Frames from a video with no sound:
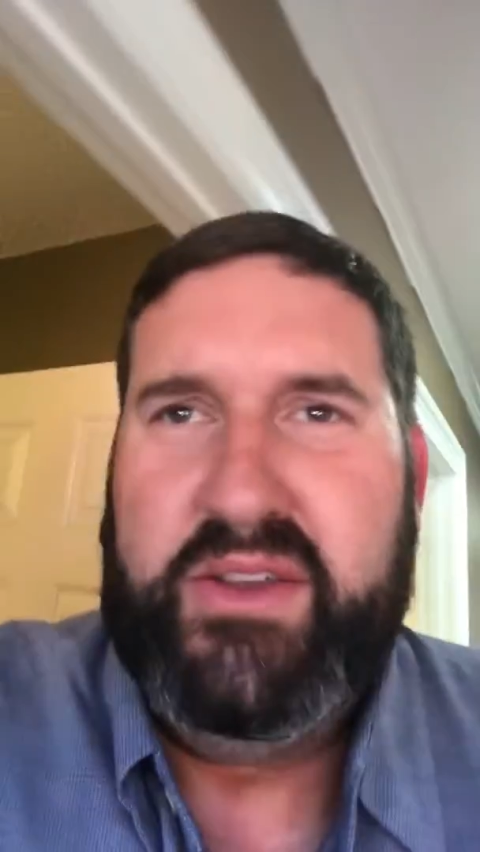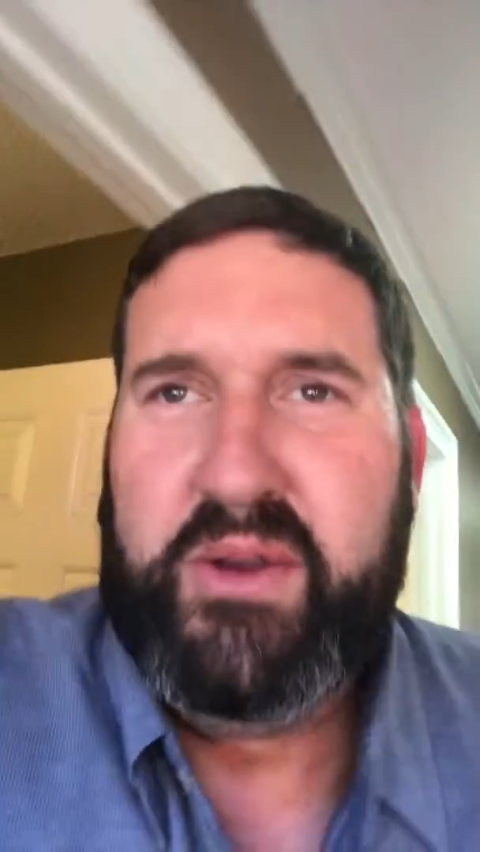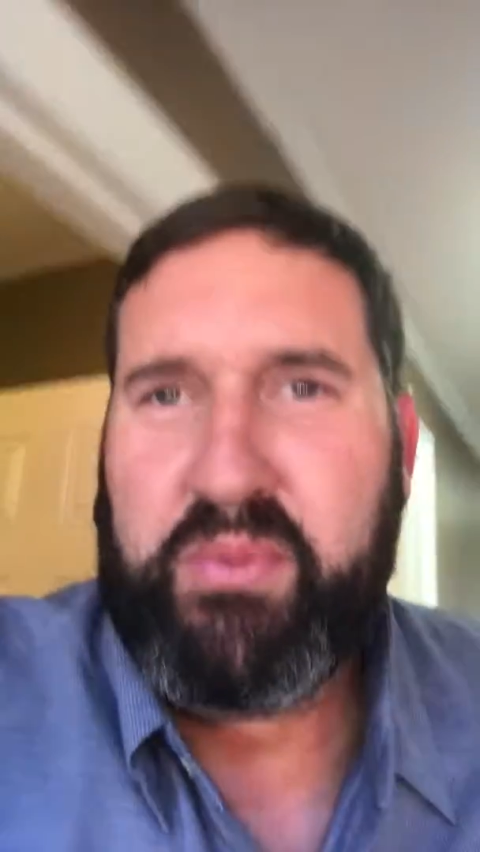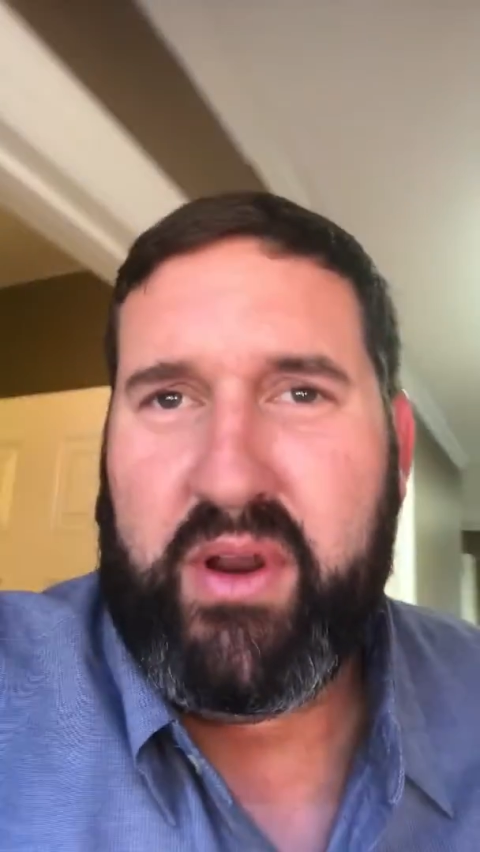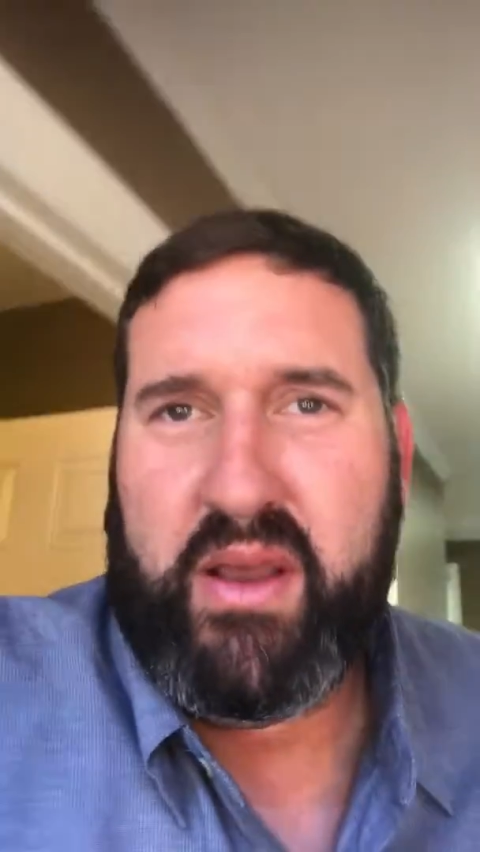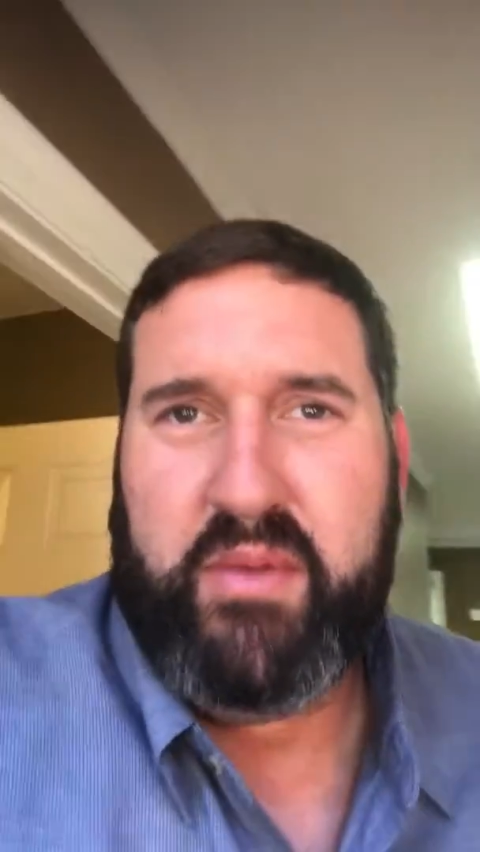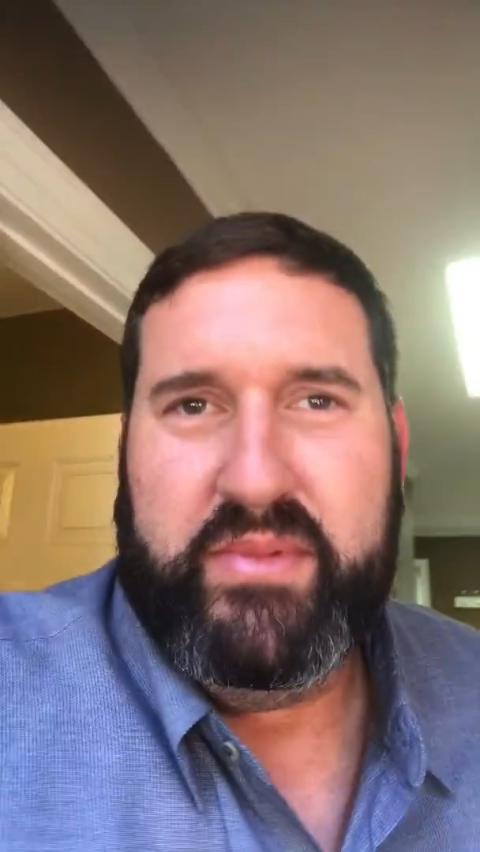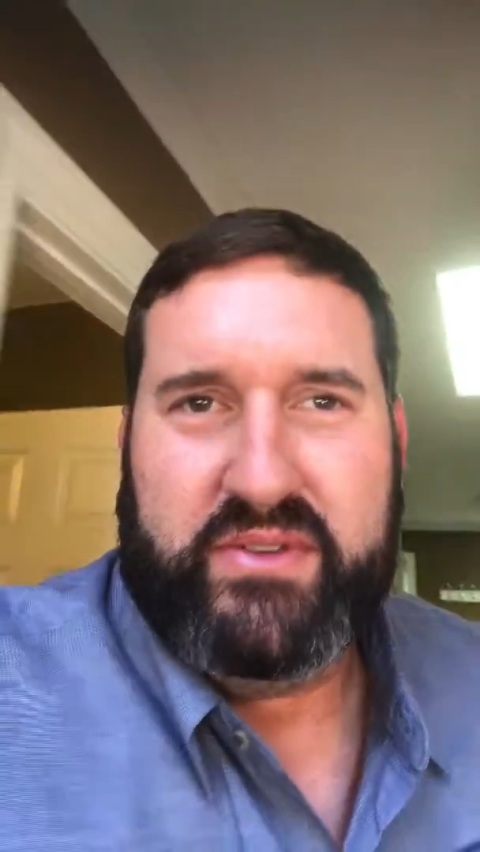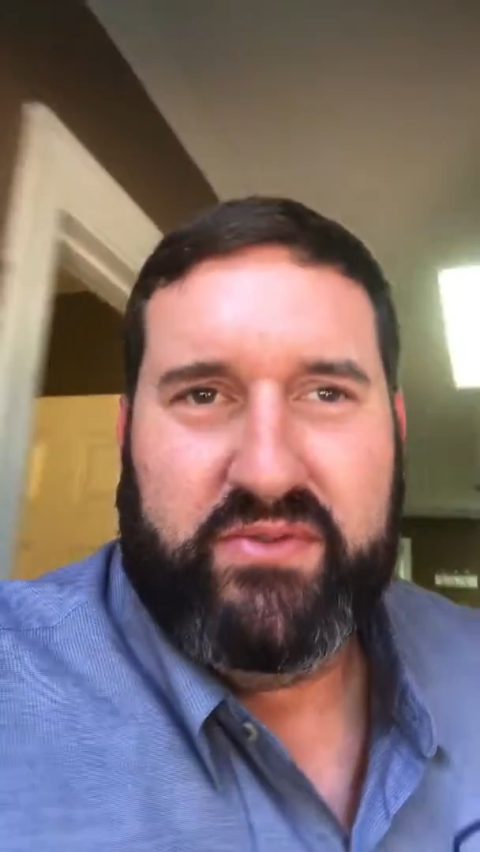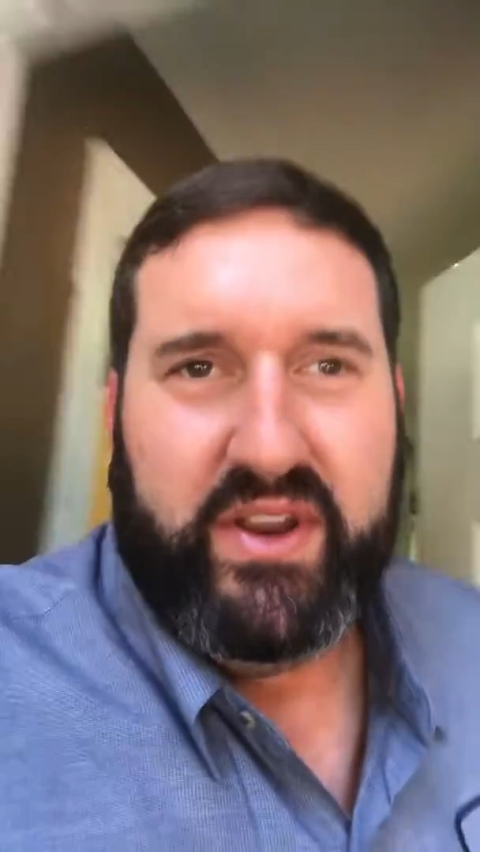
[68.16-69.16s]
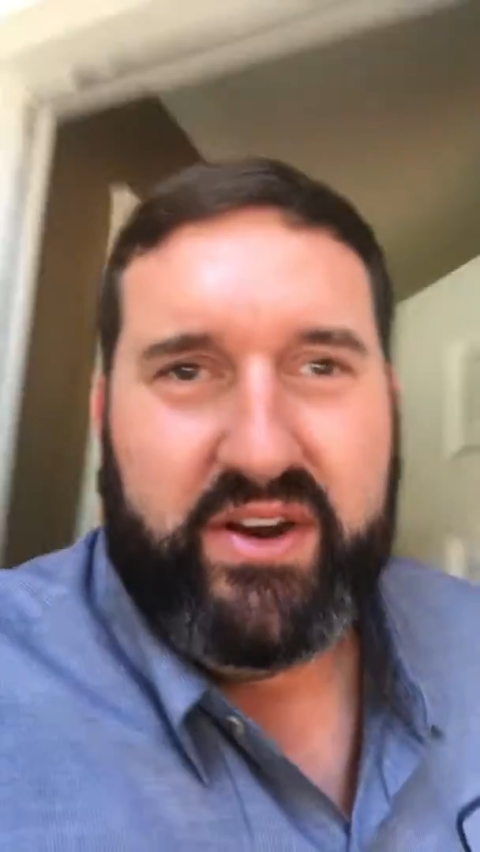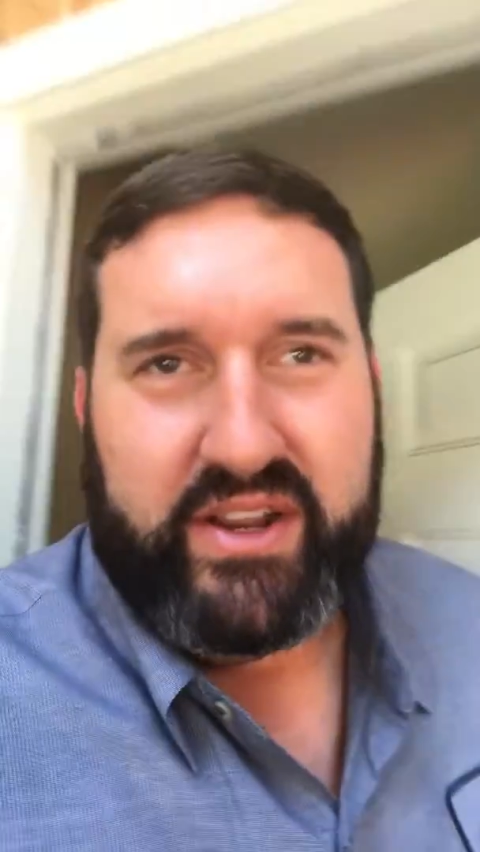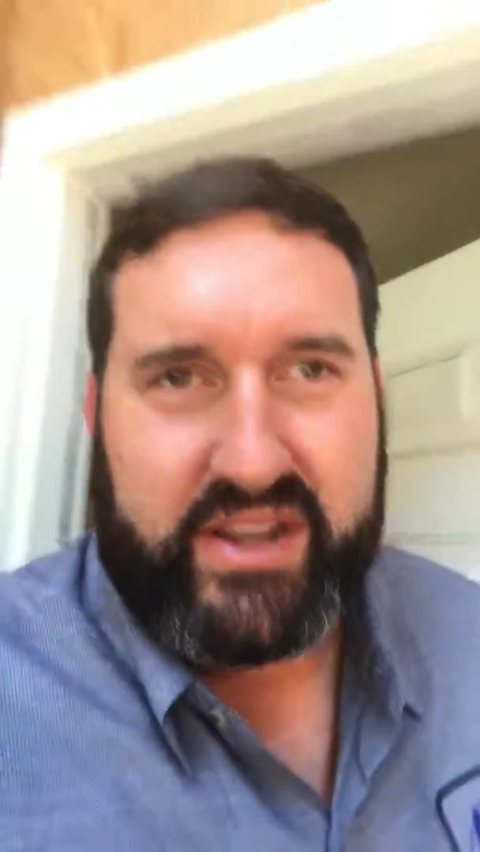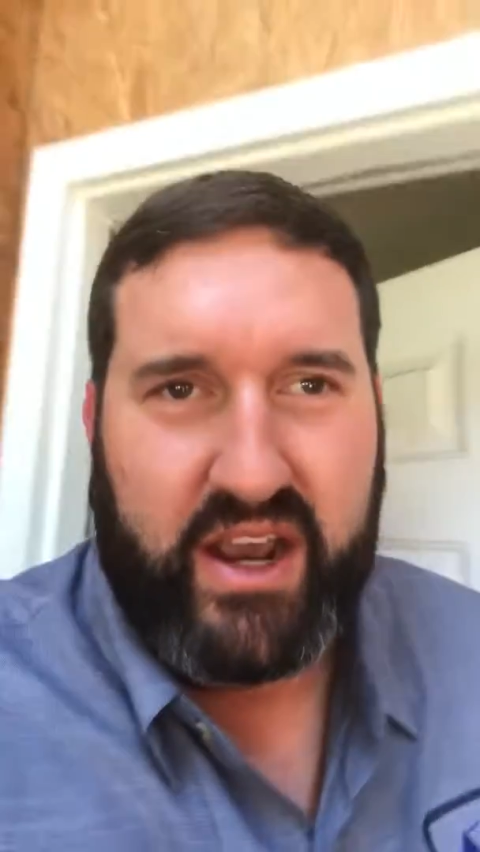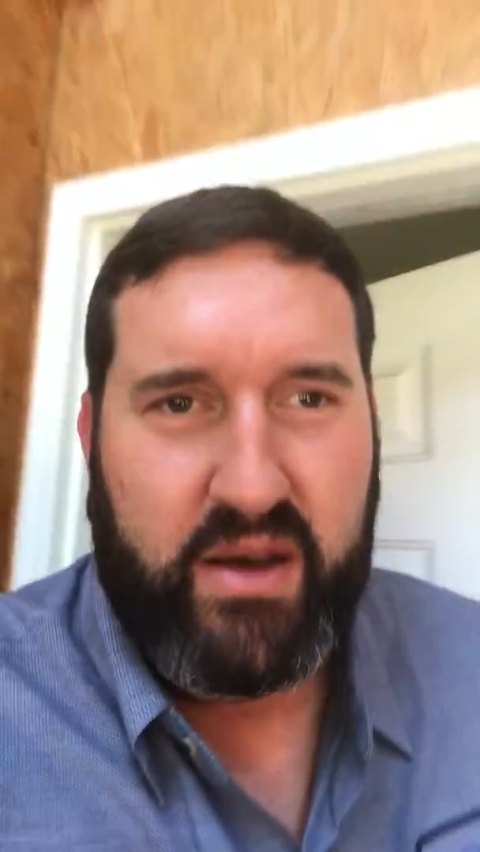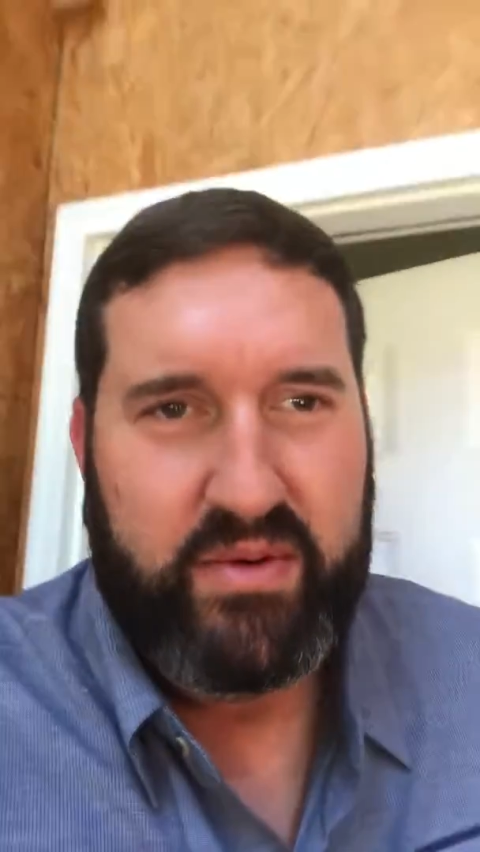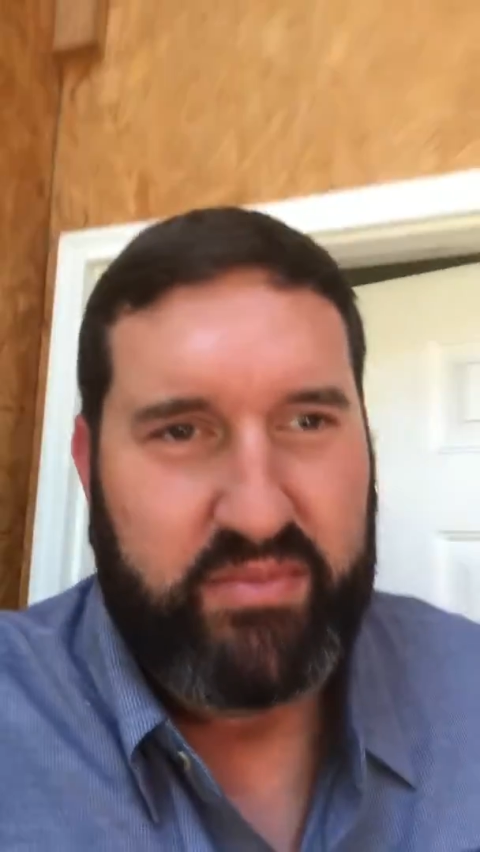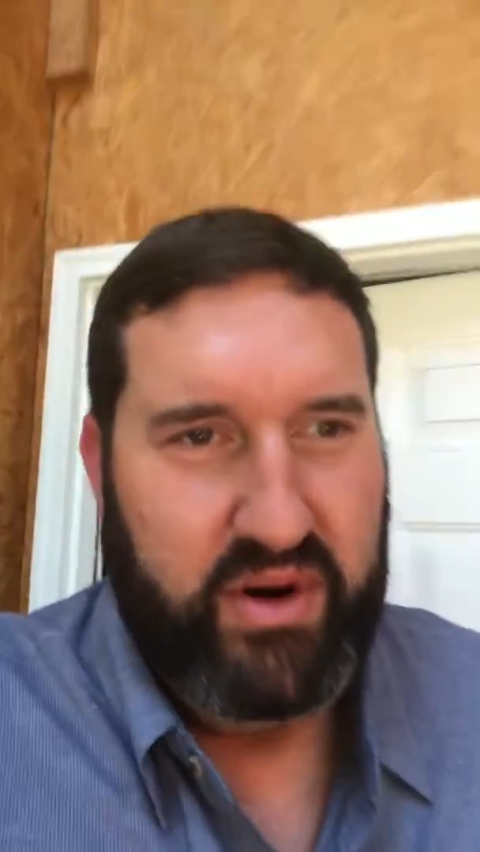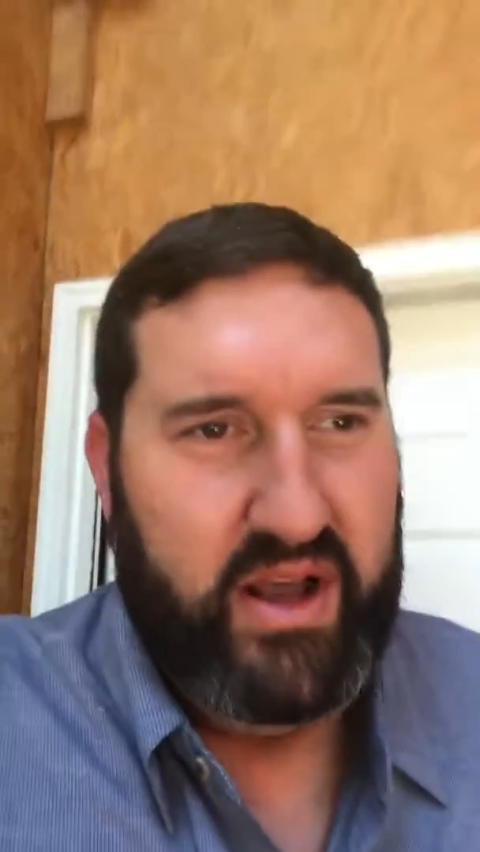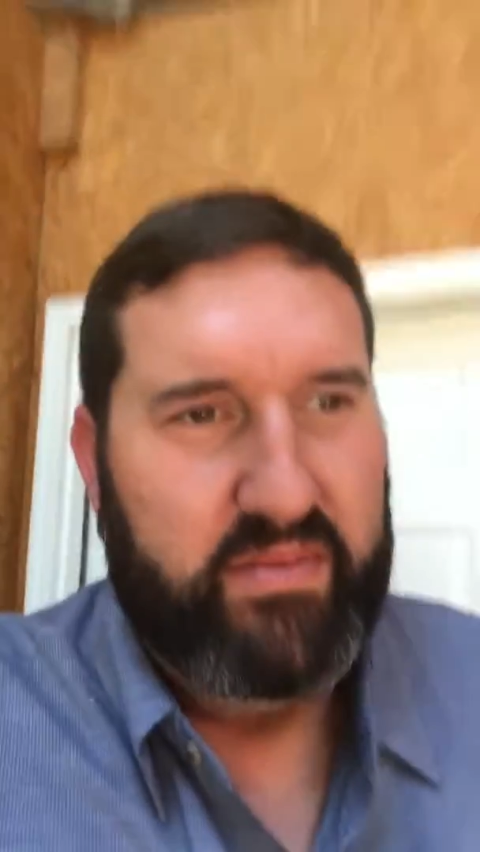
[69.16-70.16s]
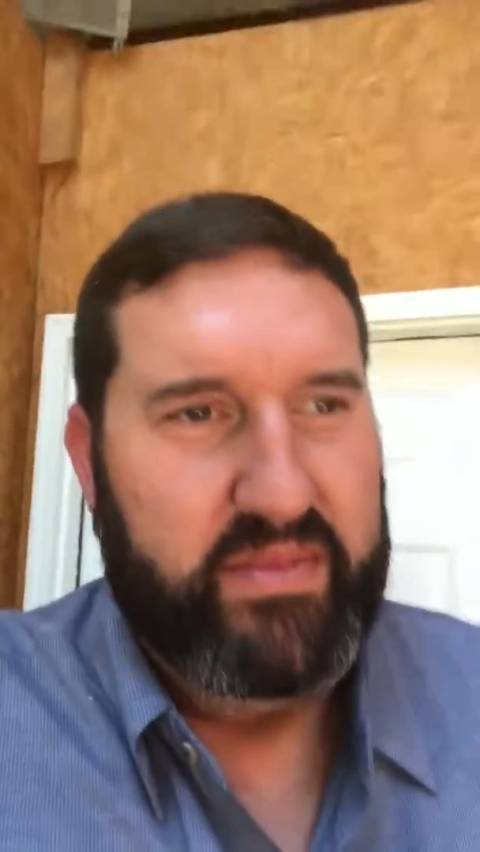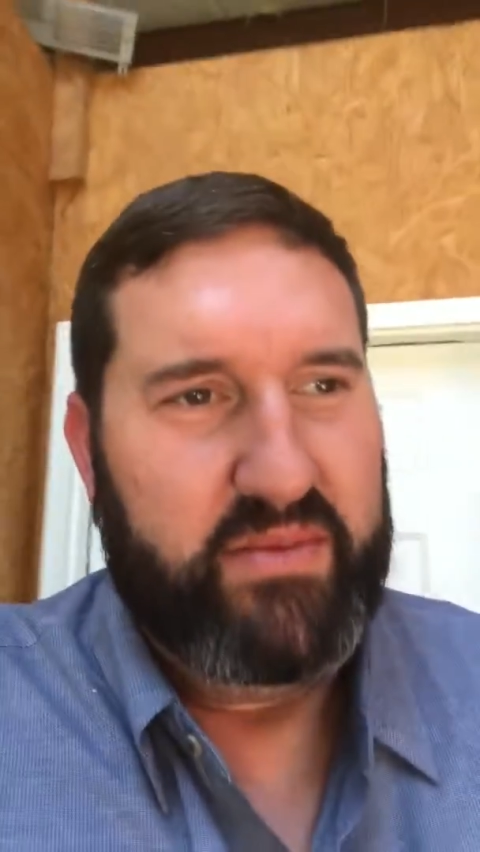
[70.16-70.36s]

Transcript: your problem is a very common problem,